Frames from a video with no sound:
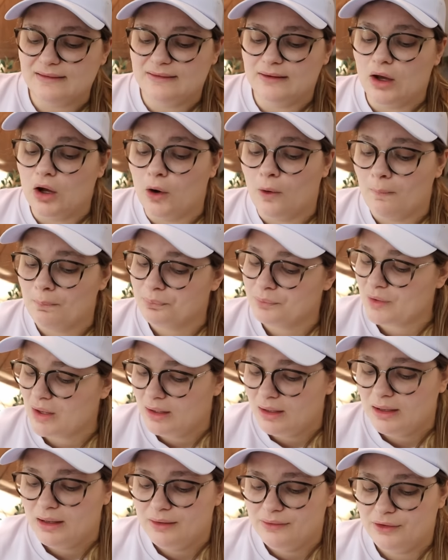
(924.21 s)
So
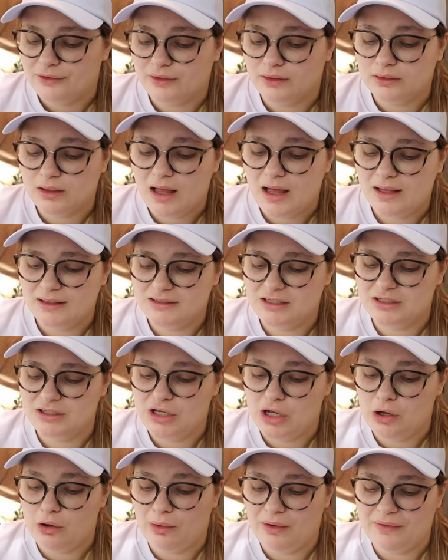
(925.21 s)
there's a lot to
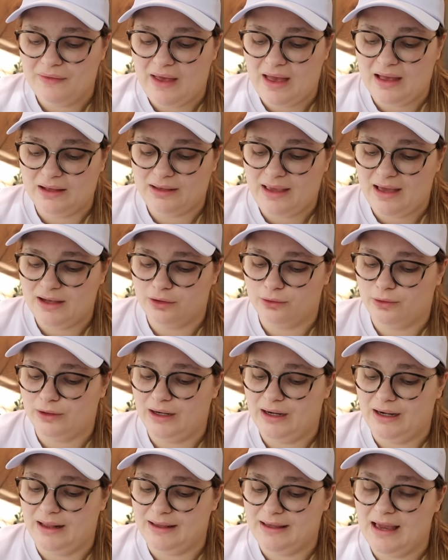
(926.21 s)
know in that
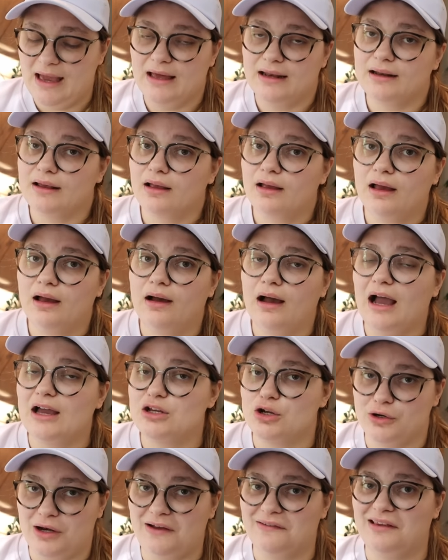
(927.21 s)
category. And again, I
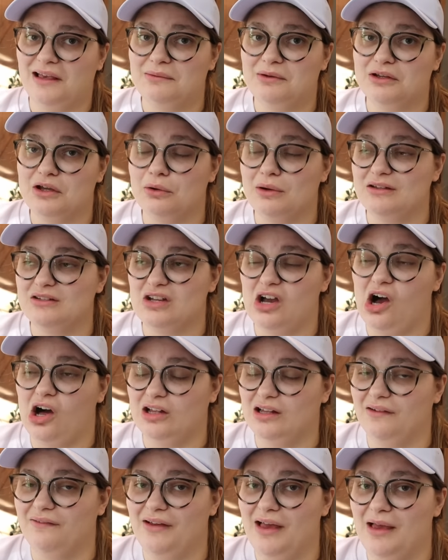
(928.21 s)
don't have time to go into
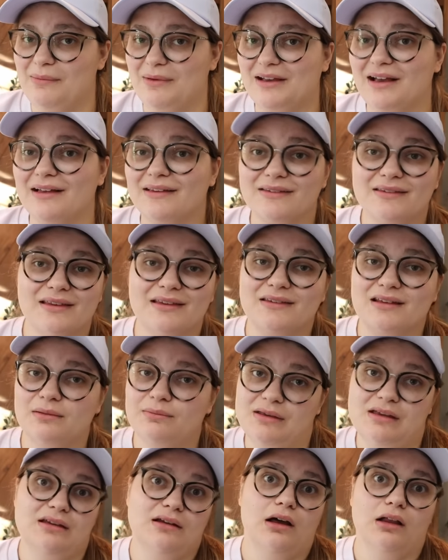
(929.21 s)
all of it because this is
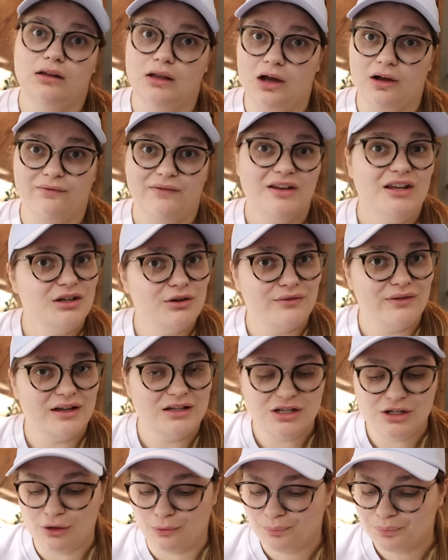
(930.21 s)
gonna be a long video if I
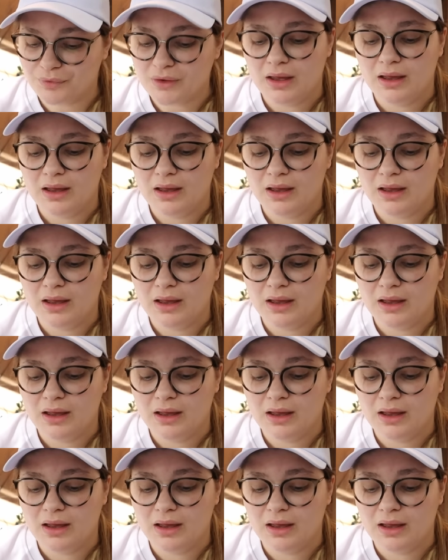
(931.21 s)
do.